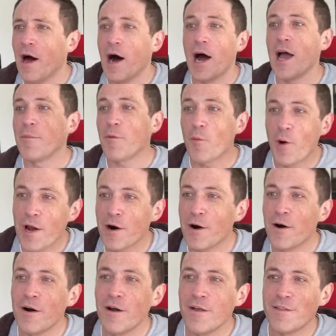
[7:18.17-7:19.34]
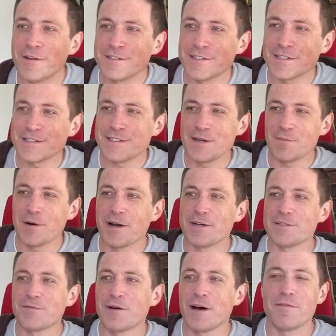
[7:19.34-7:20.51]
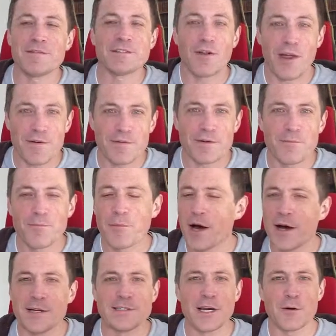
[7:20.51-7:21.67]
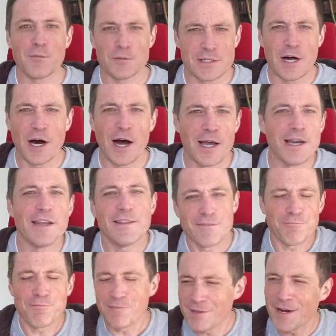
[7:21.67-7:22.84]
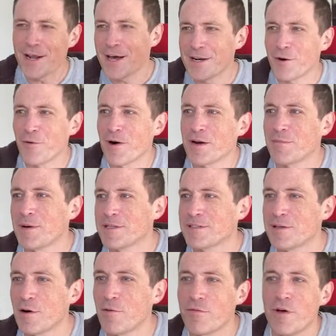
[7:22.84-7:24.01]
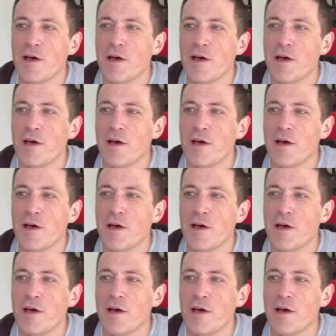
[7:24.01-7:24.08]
I'm aware that 16 minus 5 is 11. I said it was 9, and then I had to correct myself.